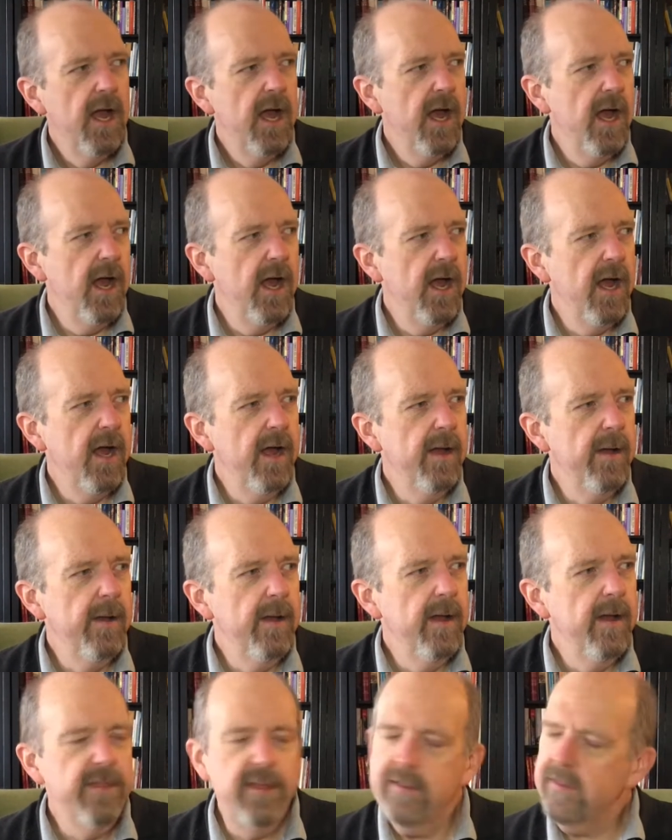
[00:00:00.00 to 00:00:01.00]

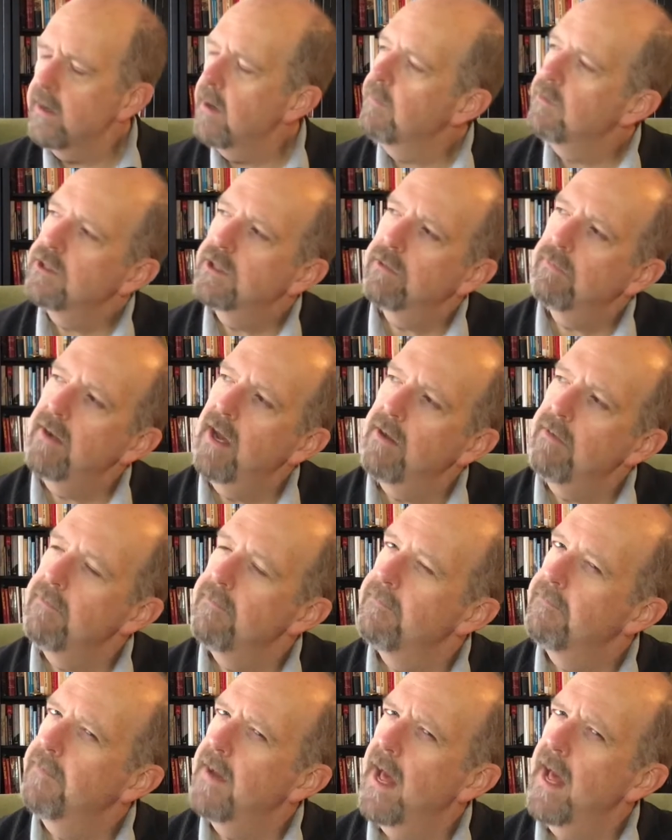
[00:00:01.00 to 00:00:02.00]
I think the number's
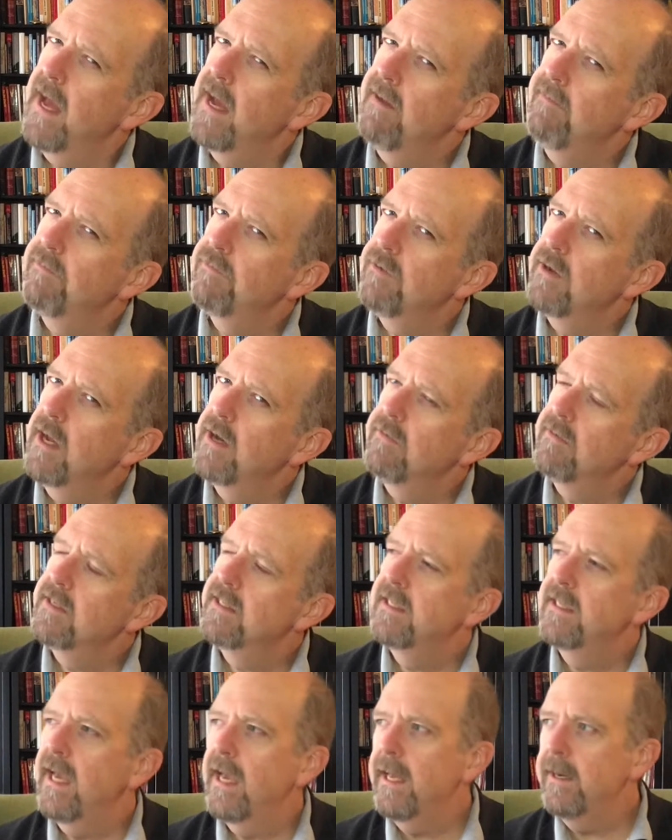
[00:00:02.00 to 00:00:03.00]
305,
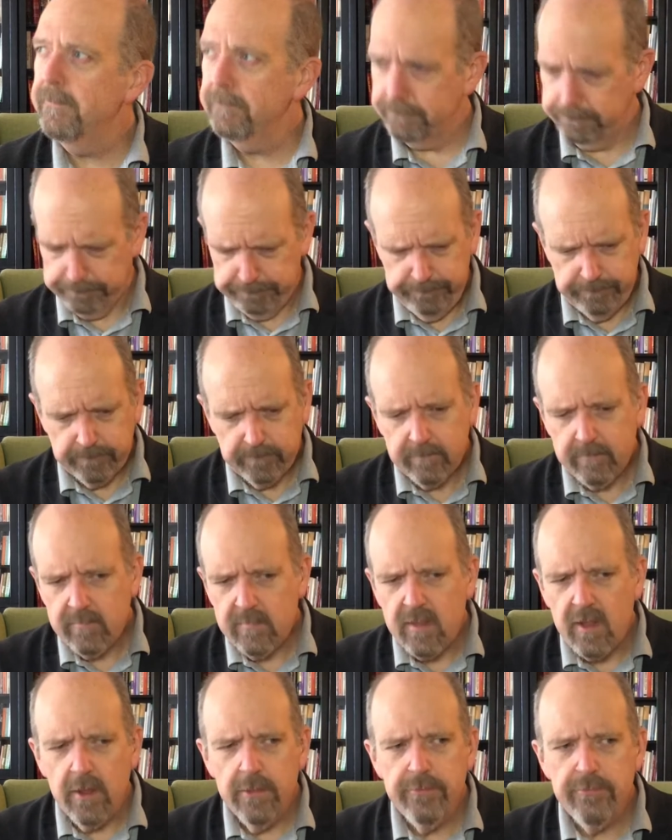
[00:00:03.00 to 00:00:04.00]

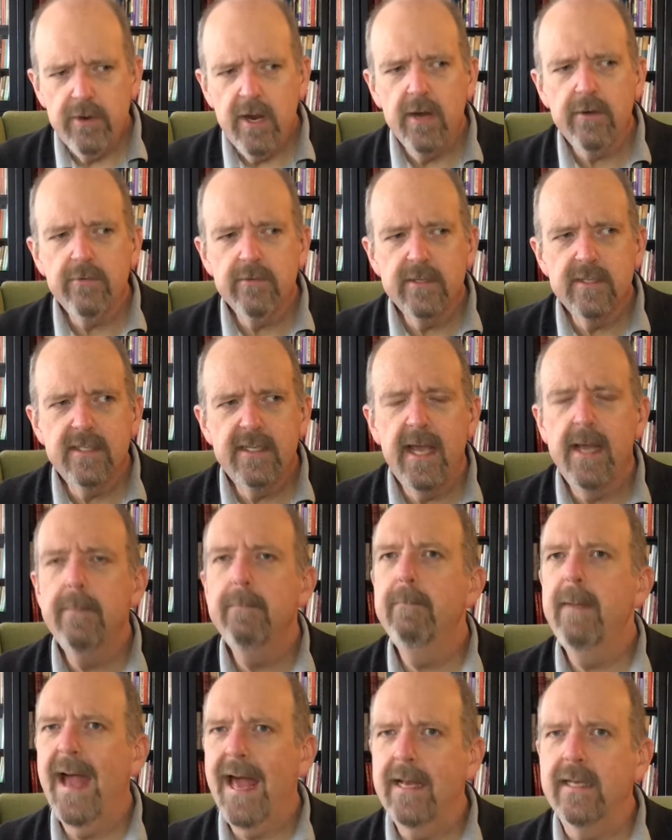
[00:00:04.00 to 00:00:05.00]

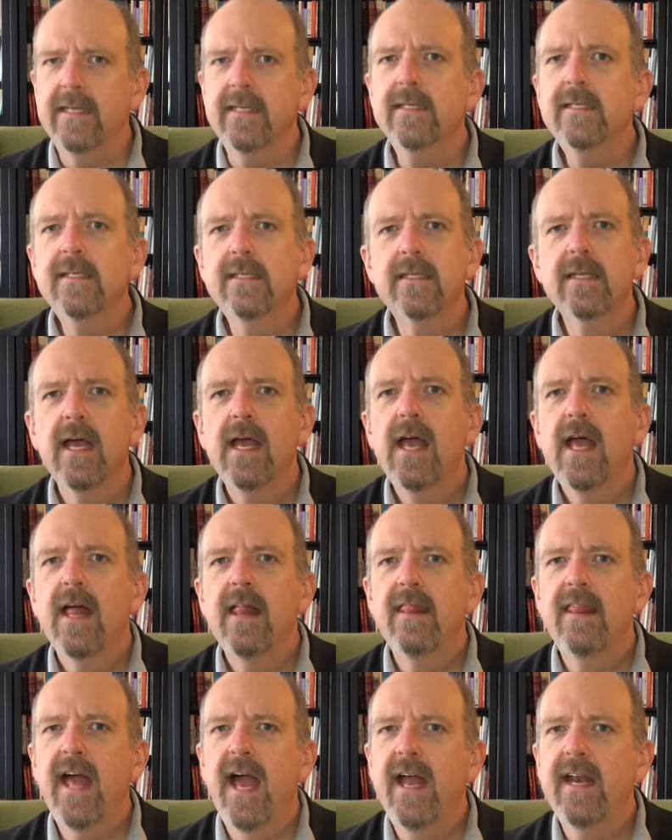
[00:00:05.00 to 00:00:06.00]
310 ballads
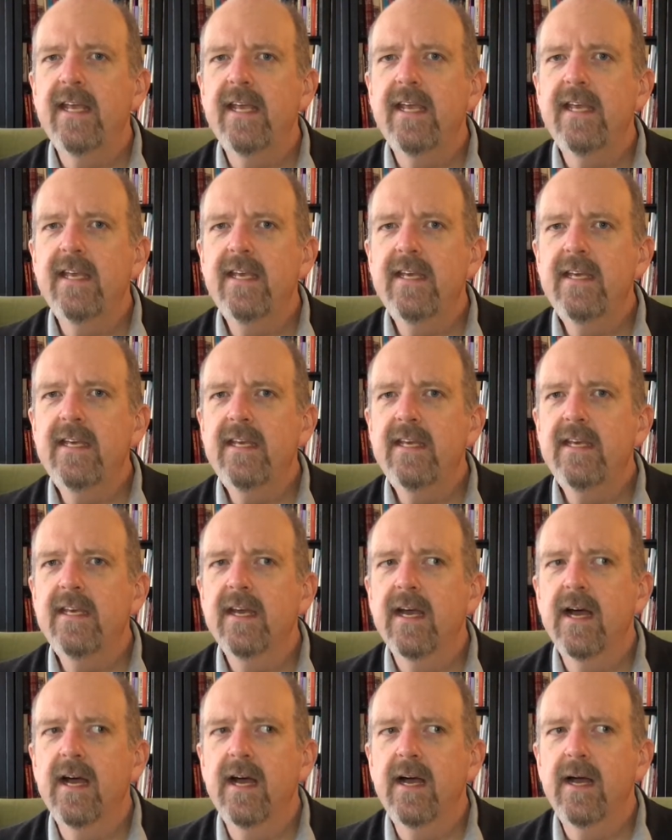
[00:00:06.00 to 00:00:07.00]
that
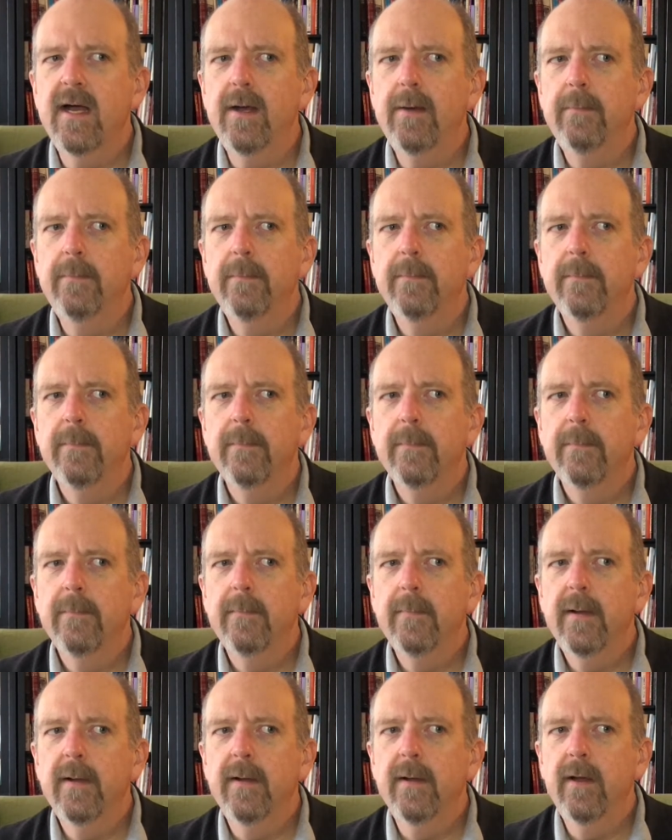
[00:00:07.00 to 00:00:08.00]
he
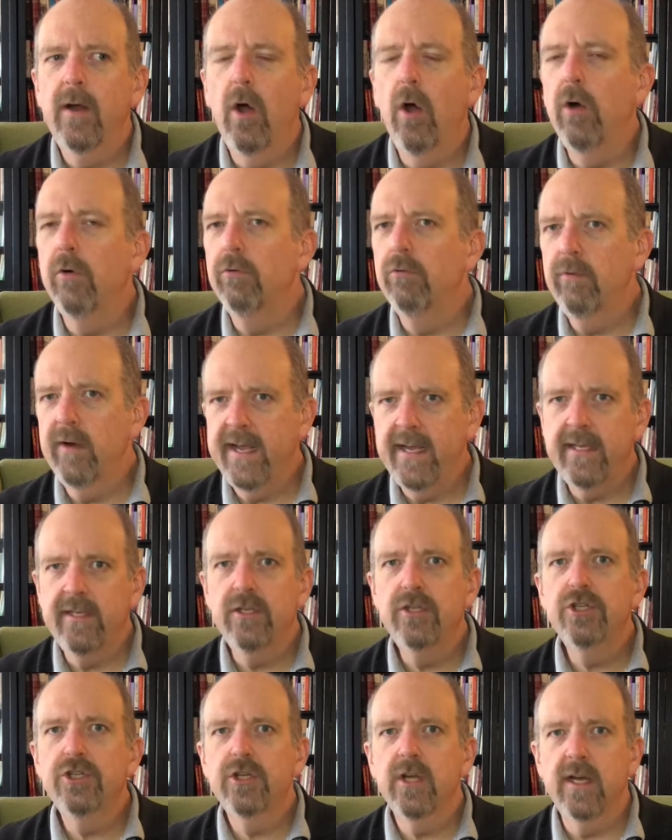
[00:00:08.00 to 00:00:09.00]

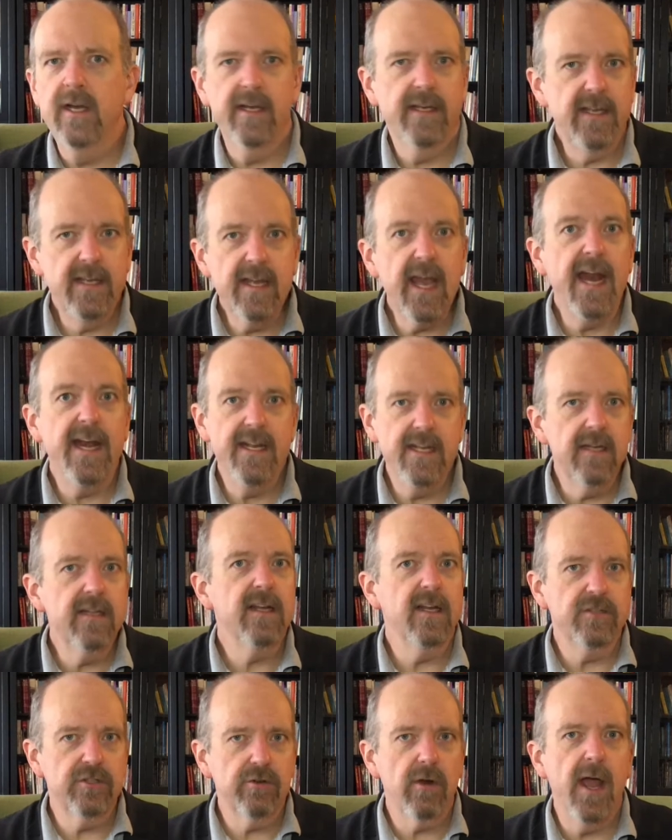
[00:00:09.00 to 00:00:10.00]
arranged, and he
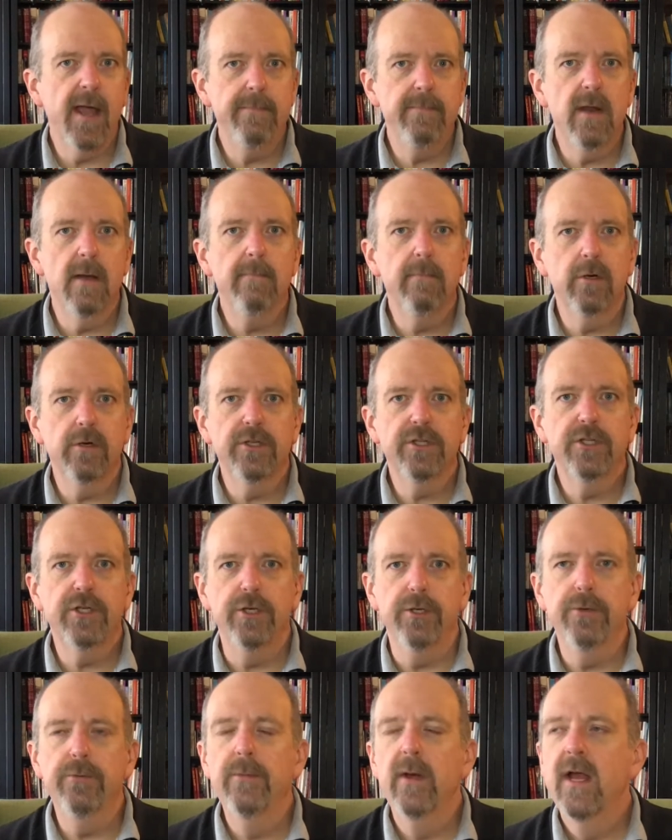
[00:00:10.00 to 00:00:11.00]
ascribed numbers
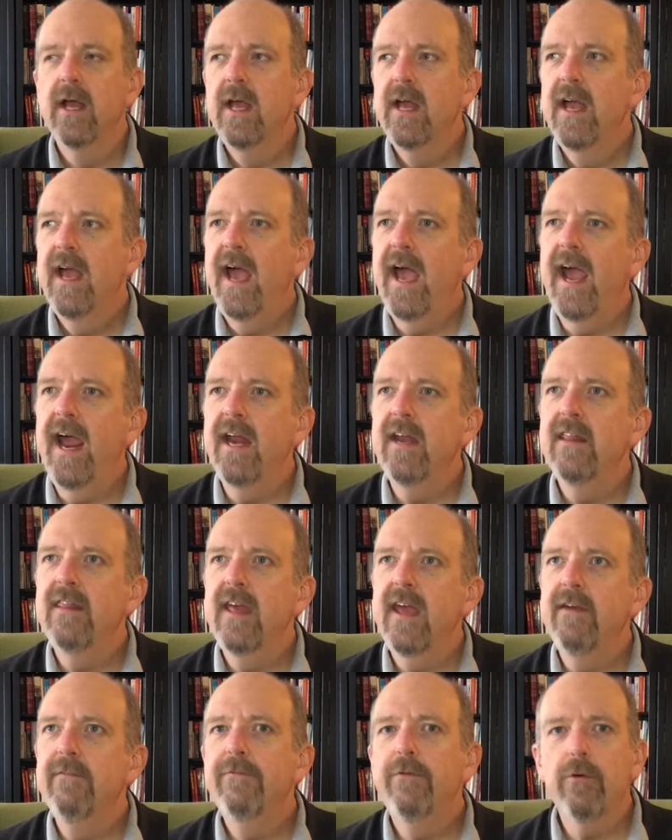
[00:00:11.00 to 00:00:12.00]
to. And
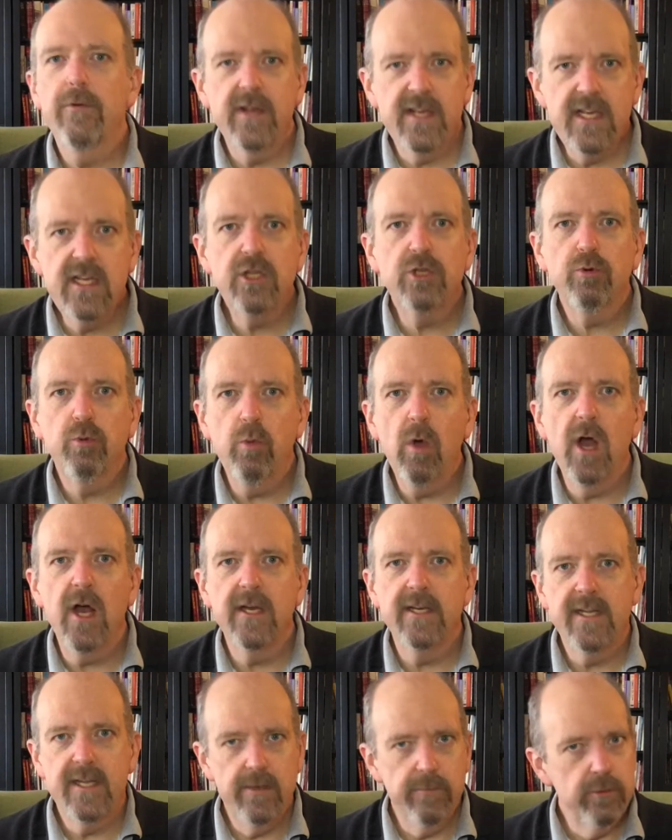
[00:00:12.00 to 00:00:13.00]
then for each
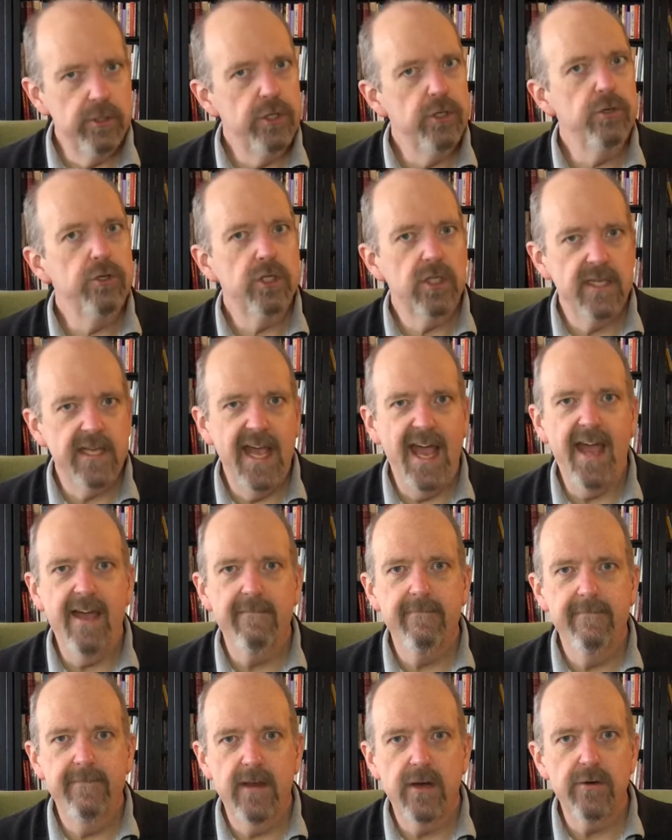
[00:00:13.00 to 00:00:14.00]
one, he would usually have
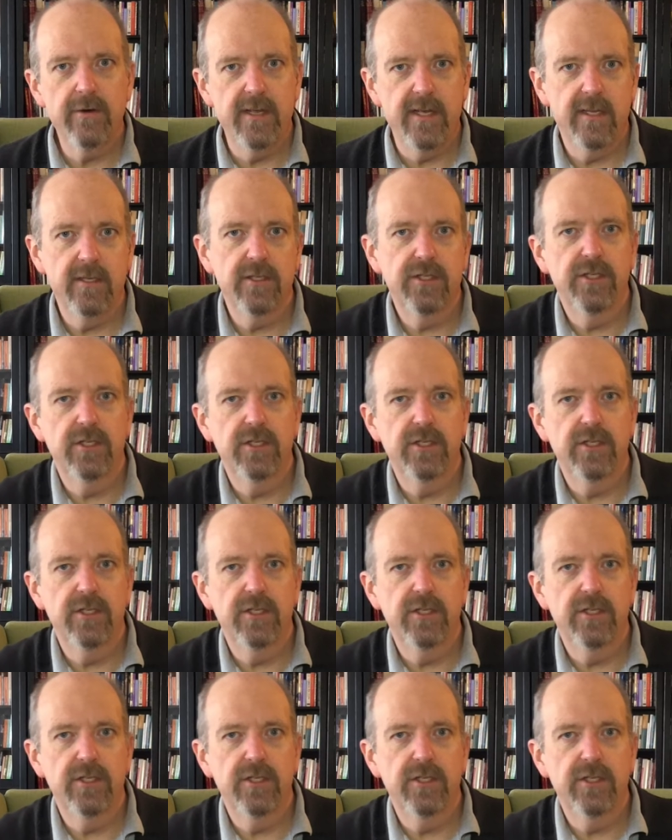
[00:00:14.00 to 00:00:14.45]
variants.